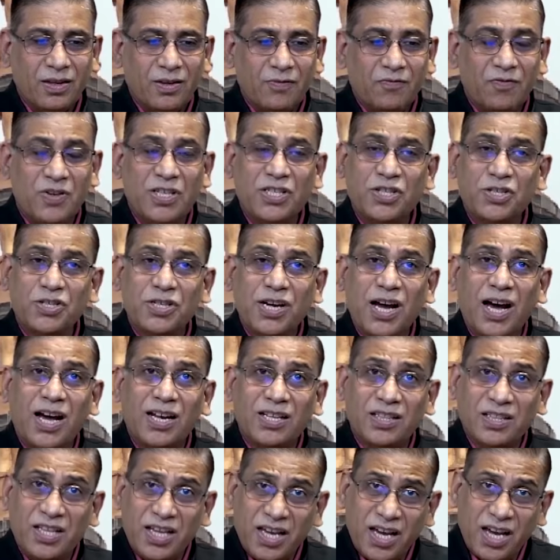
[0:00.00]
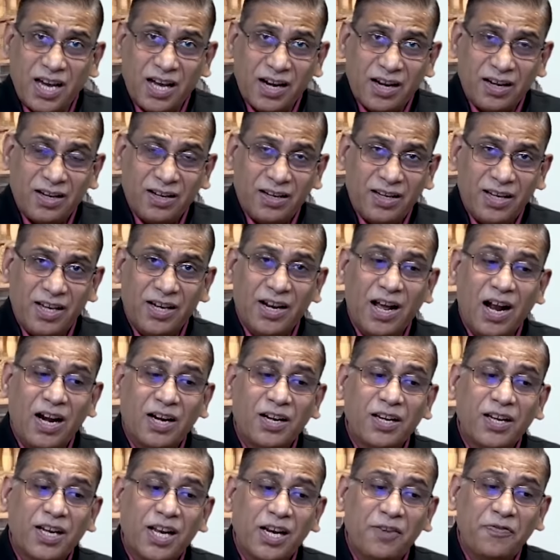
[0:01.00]
which are there in
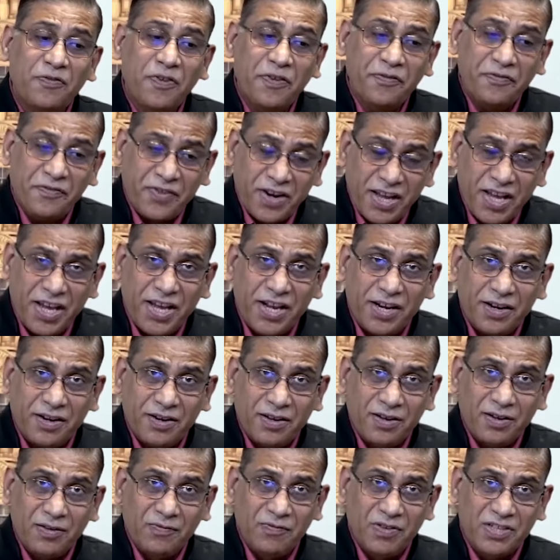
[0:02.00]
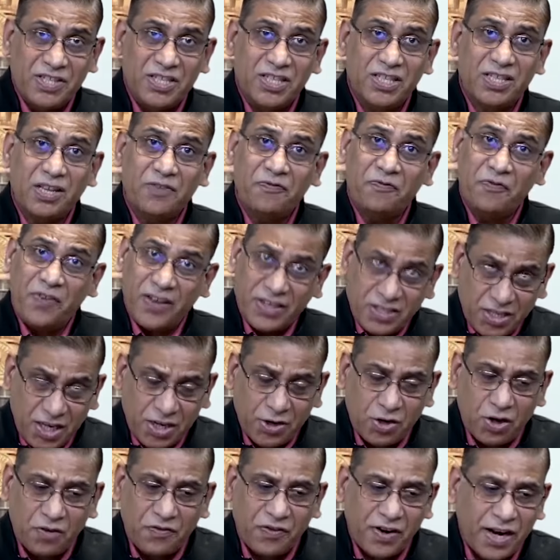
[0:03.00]
Article 15, which is a
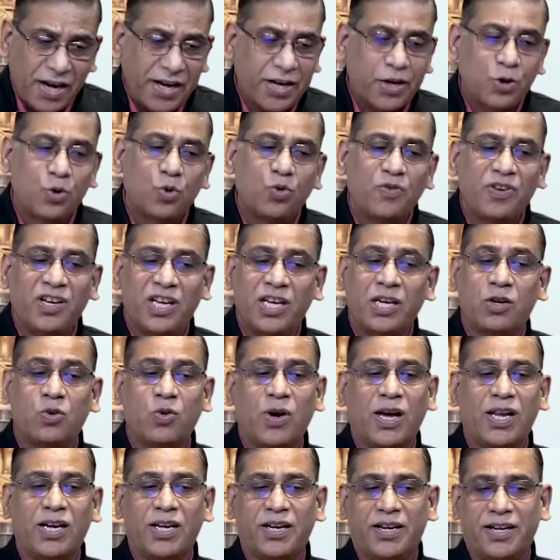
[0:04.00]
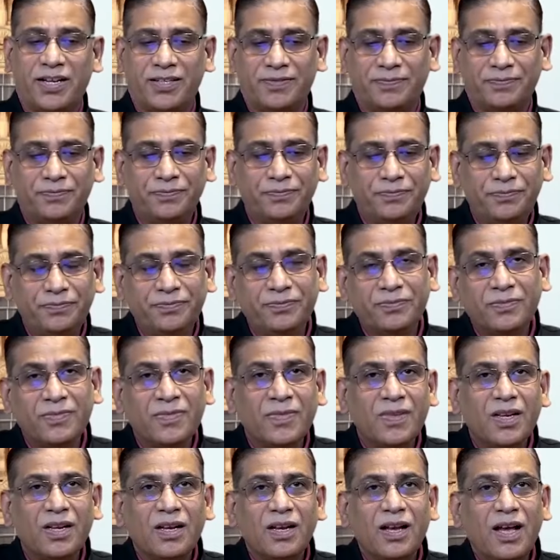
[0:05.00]
facet of right to equality.
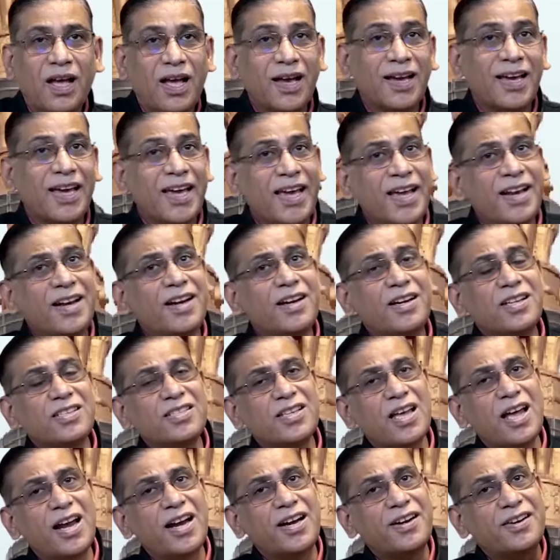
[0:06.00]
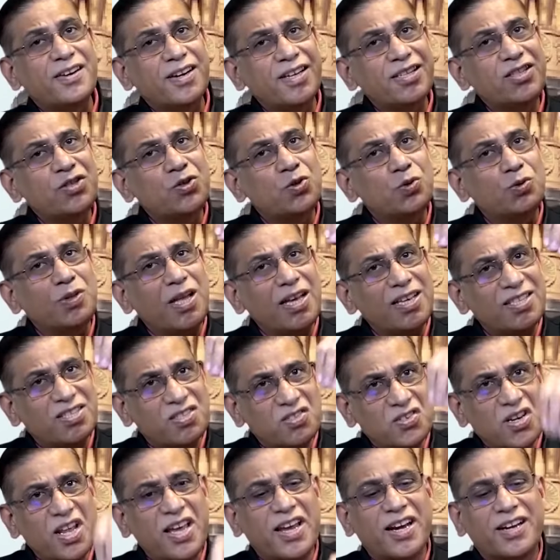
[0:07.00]
Again, it is addressed to the
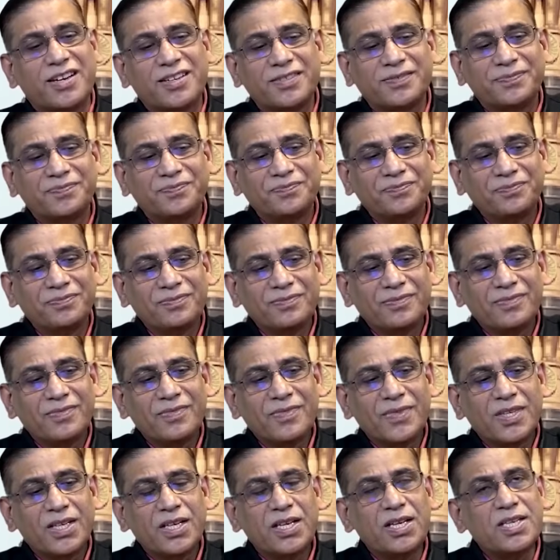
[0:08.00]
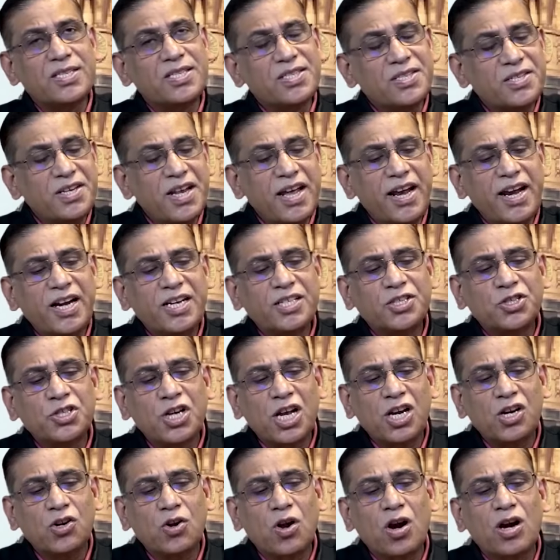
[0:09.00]
state. A state
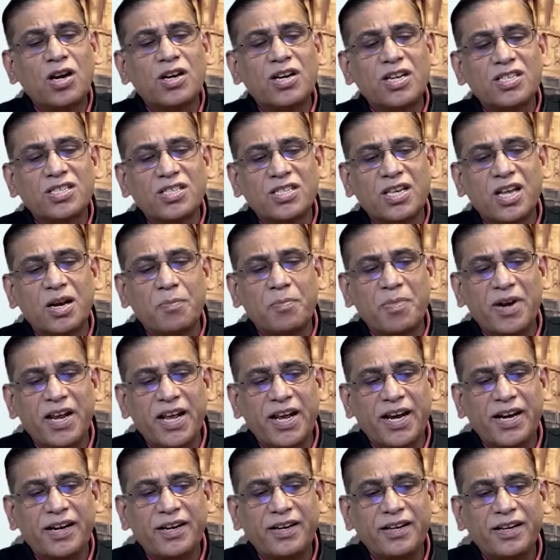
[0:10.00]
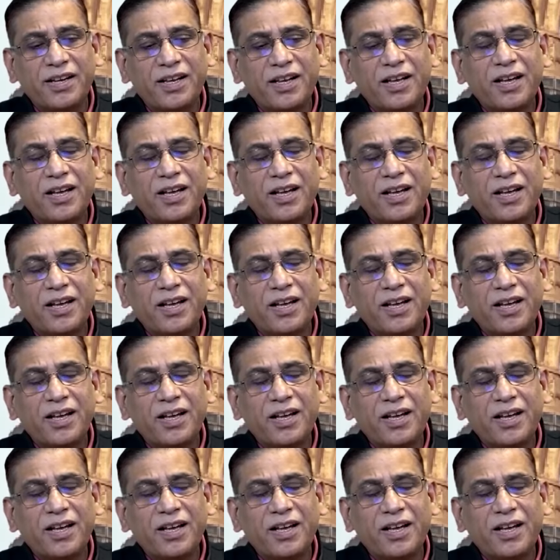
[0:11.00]
shall not discriminate